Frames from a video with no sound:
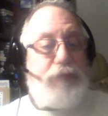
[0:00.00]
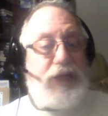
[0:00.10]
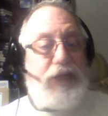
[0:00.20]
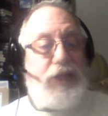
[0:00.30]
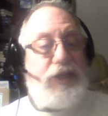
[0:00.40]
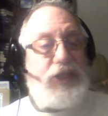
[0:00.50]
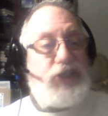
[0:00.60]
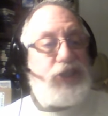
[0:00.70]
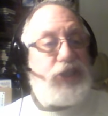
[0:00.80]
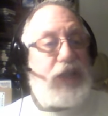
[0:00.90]
But
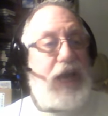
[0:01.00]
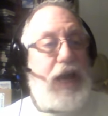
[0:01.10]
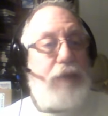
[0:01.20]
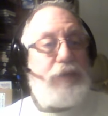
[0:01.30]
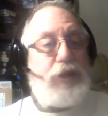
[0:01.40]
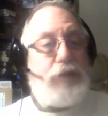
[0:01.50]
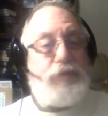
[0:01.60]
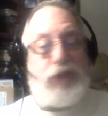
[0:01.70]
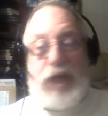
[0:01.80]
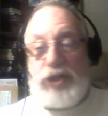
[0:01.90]
this is a common
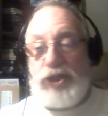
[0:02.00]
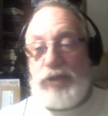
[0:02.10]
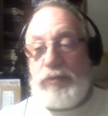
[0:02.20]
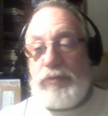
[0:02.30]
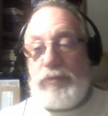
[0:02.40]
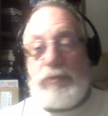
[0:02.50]
objection.